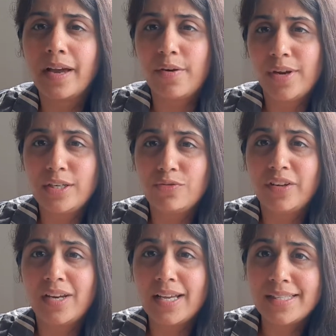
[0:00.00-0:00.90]
arrange
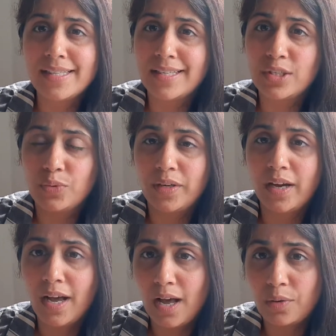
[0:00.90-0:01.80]
finances into an
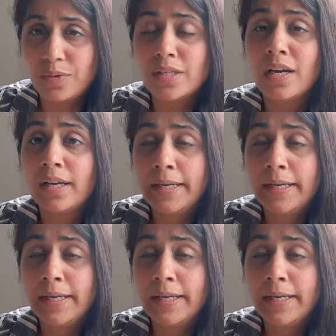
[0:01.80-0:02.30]
account.